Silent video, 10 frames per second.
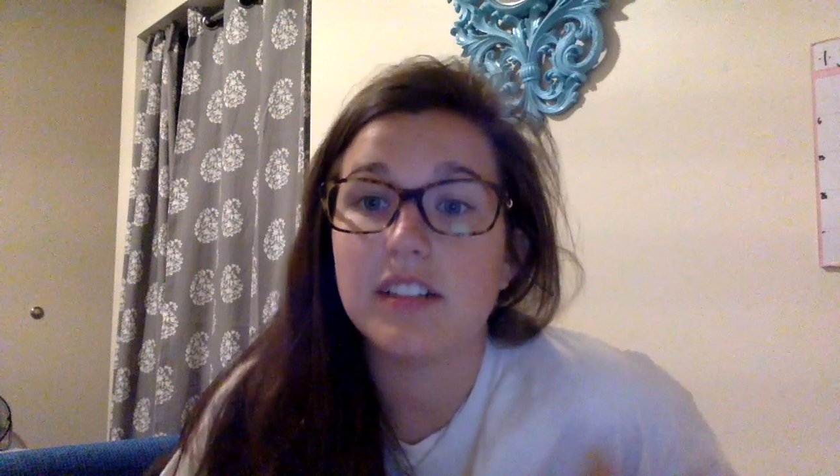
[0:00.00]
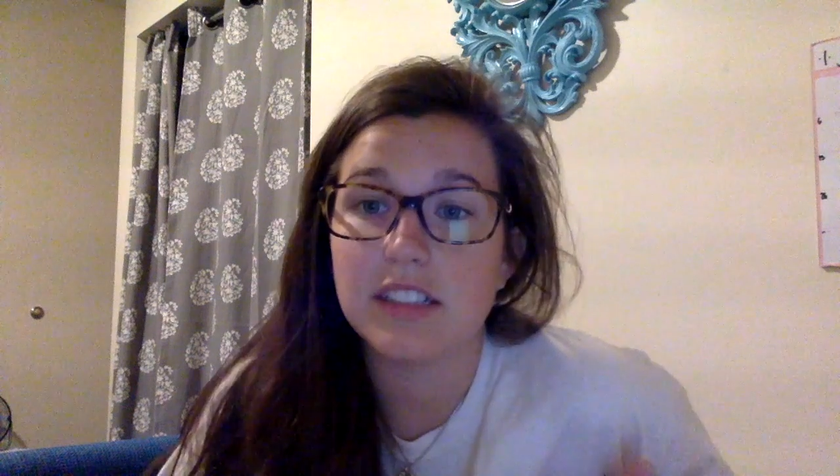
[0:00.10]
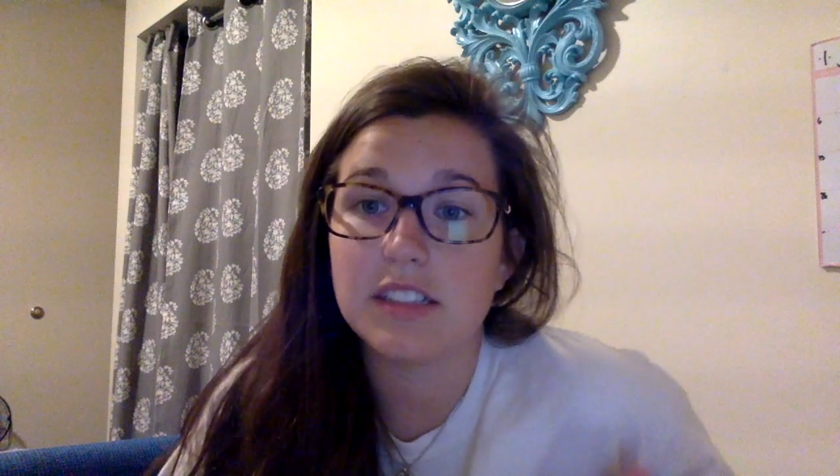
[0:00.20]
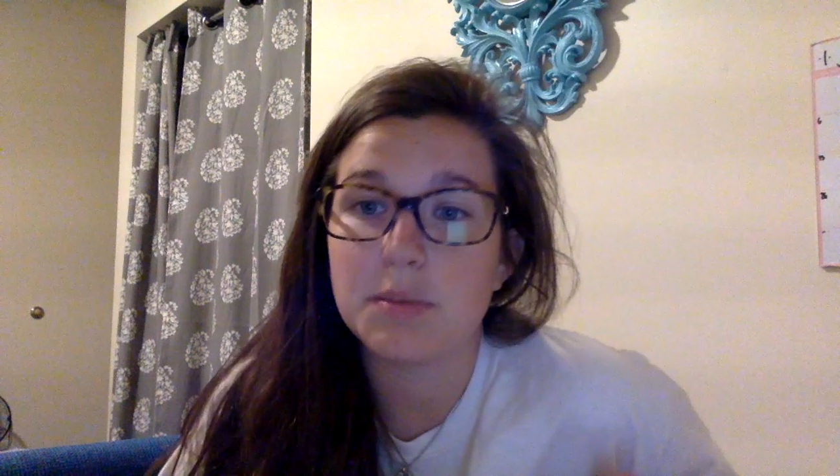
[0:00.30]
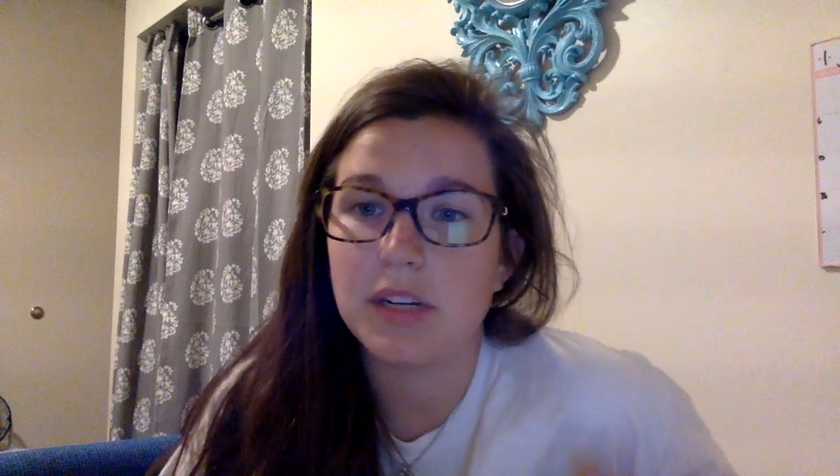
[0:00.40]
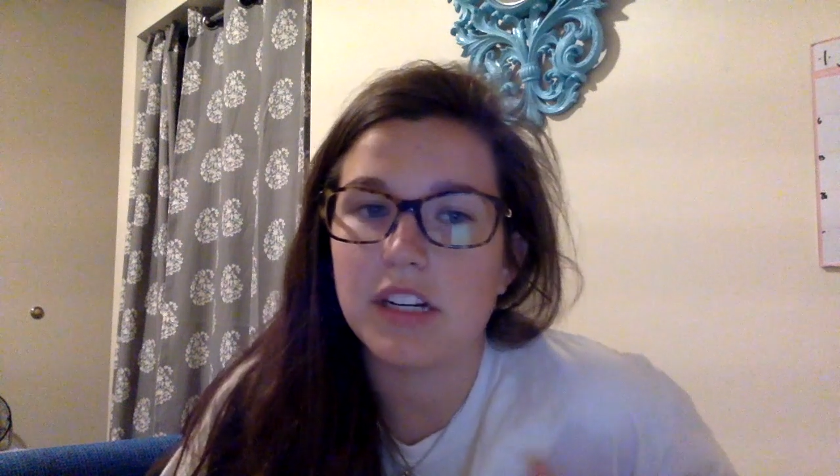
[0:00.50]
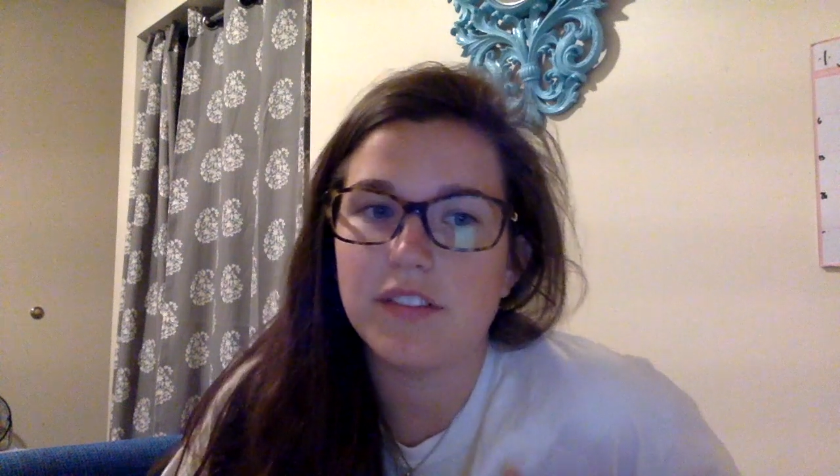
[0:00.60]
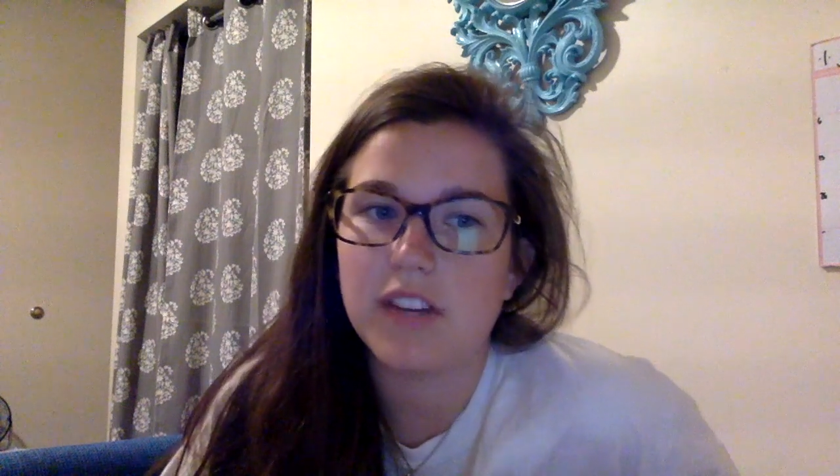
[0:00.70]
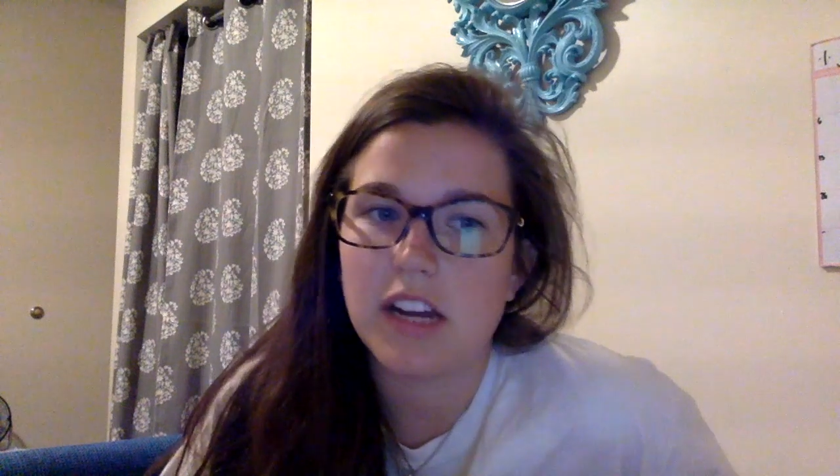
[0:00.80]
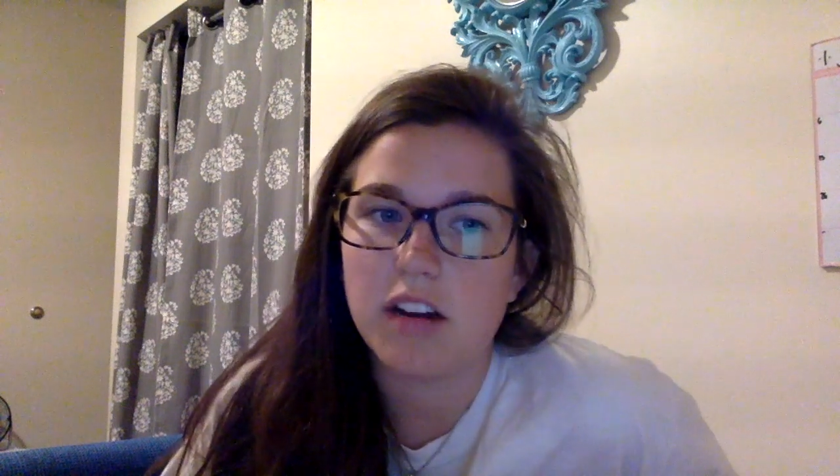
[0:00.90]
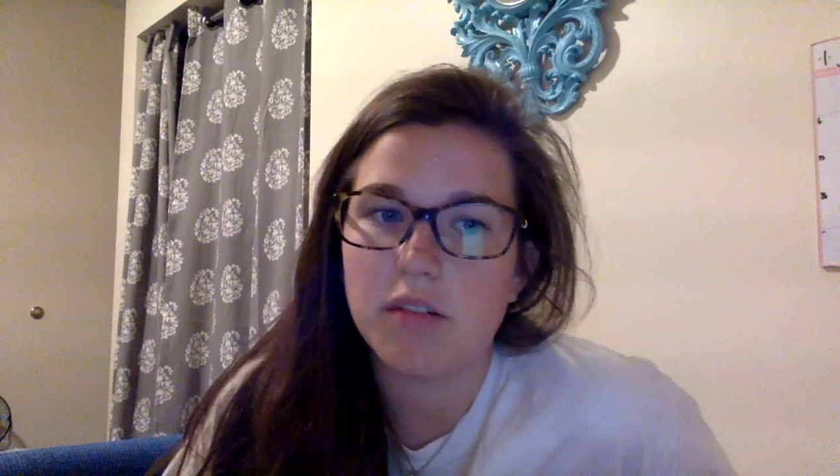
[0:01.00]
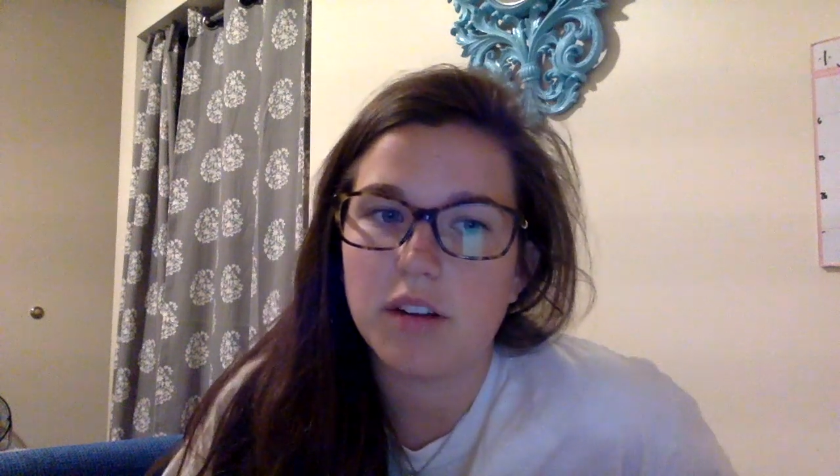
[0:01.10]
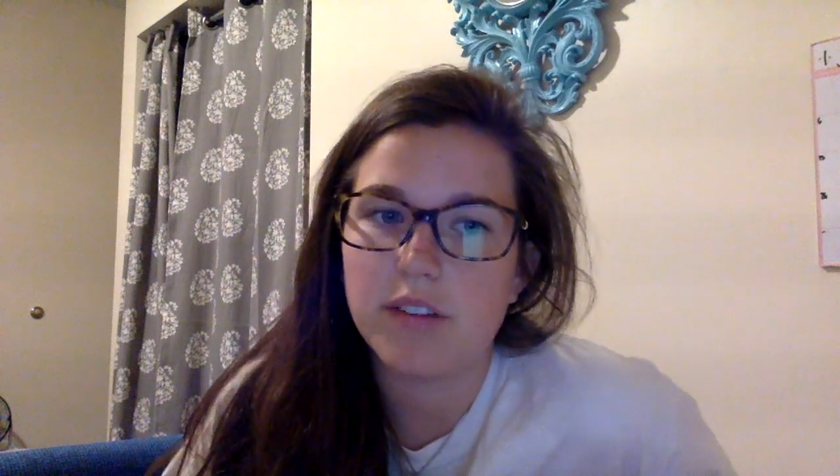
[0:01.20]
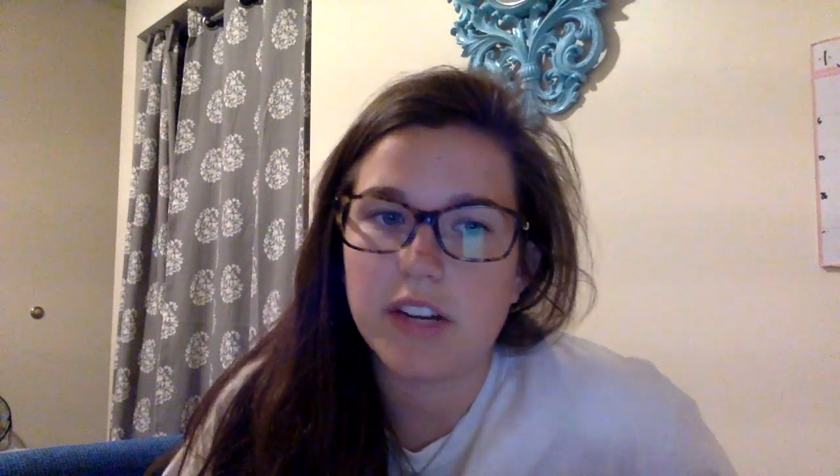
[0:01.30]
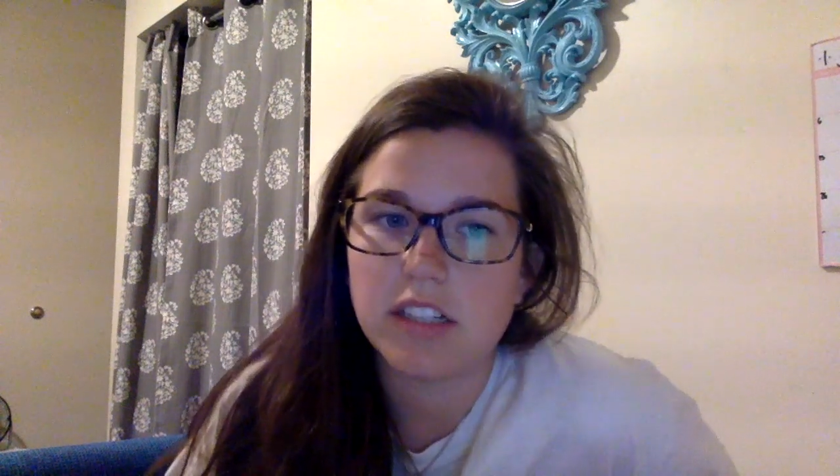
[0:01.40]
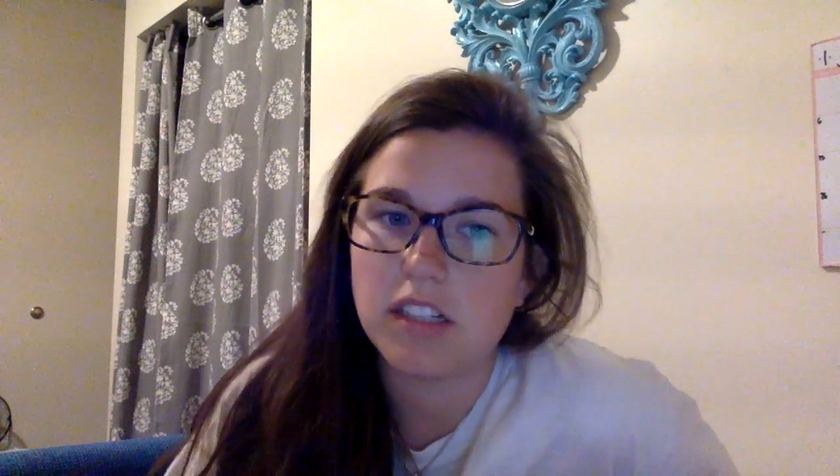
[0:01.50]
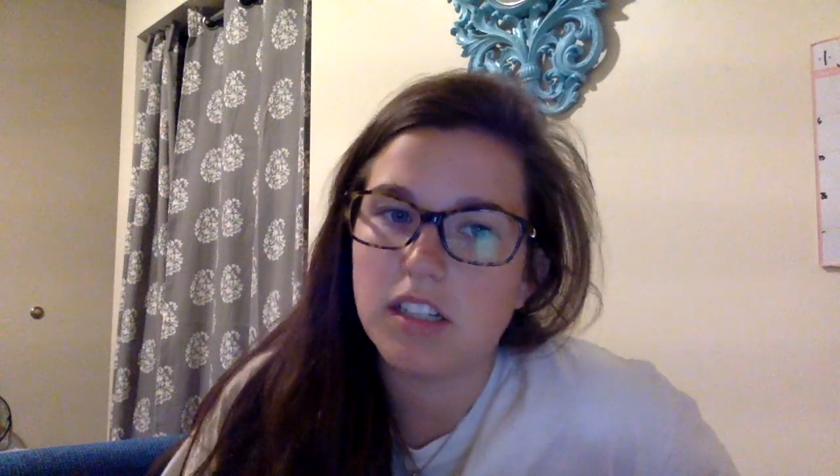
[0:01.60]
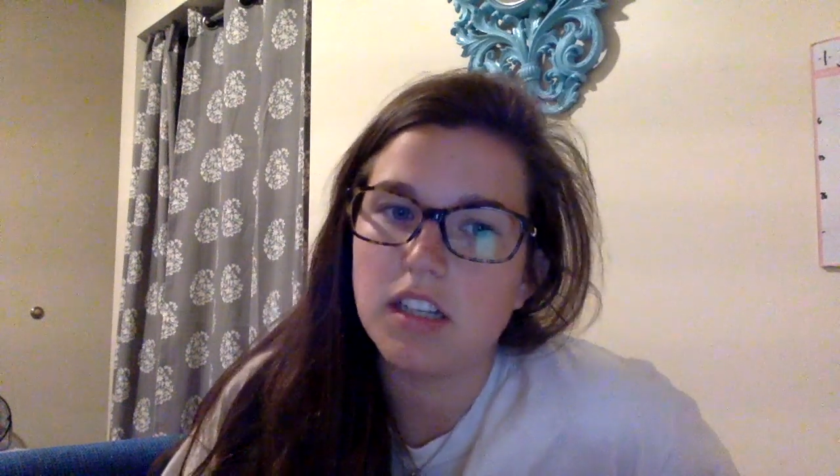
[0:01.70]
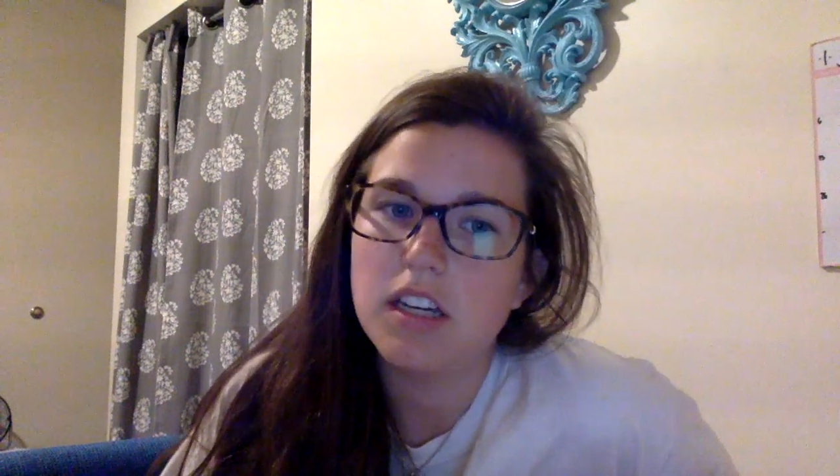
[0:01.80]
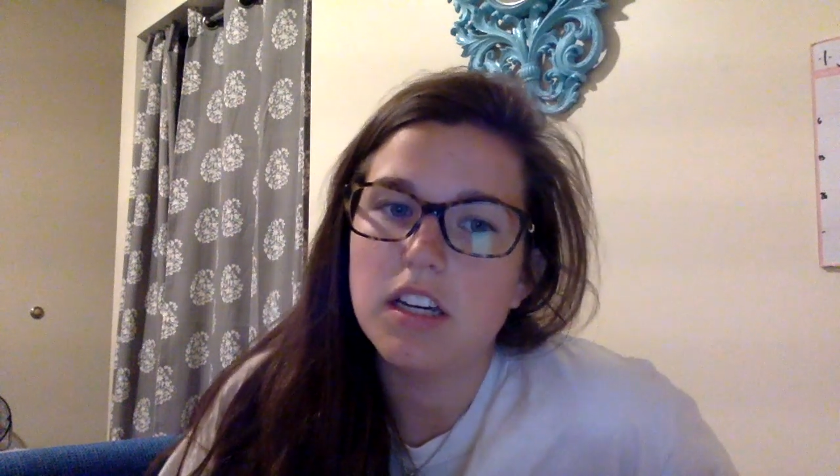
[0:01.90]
speaking of now, what have I done